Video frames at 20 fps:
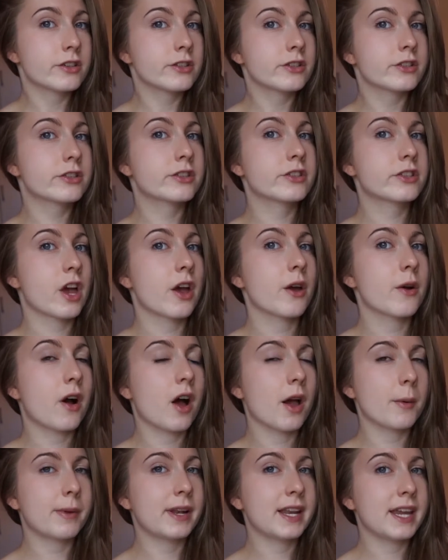So
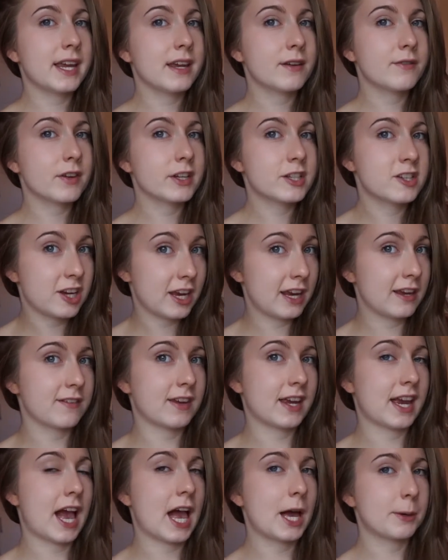I believe
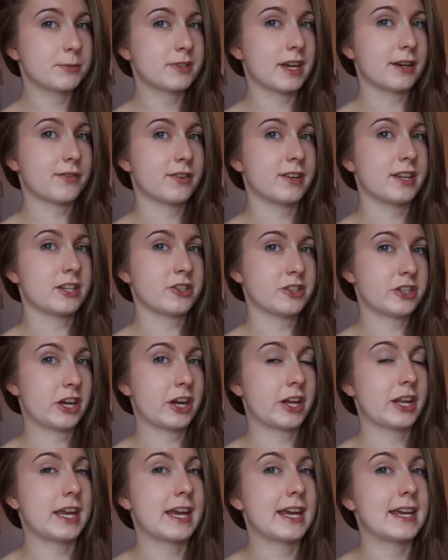achieving ab
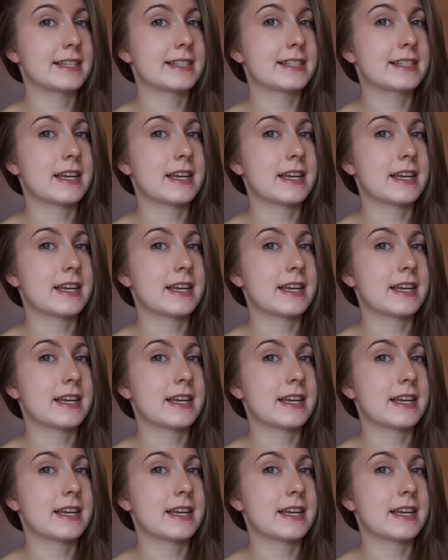definition is